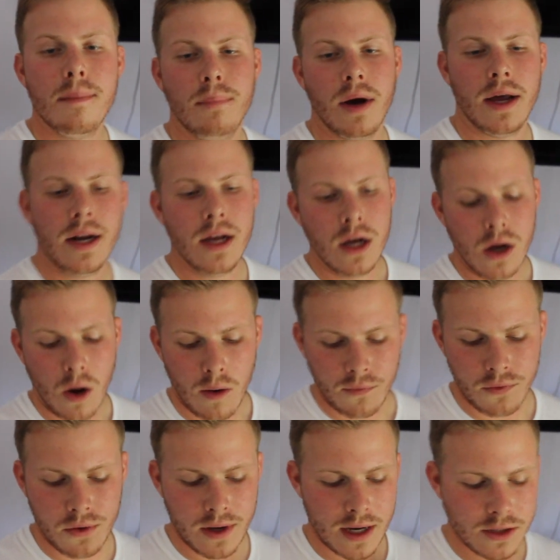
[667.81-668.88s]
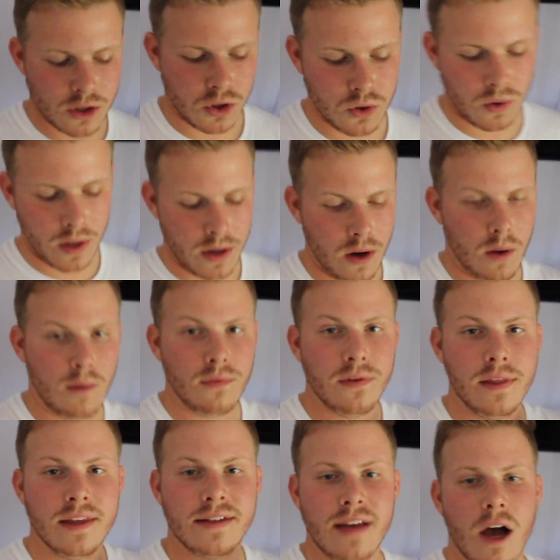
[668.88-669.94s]
But hopefully you guys enjoyed.
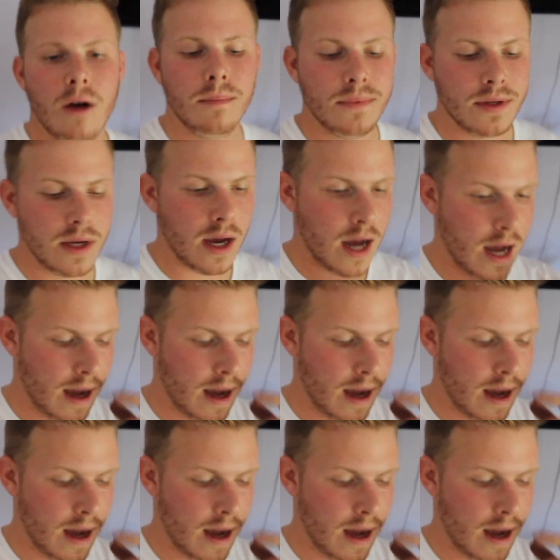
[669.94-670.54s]
Hopefully this helped.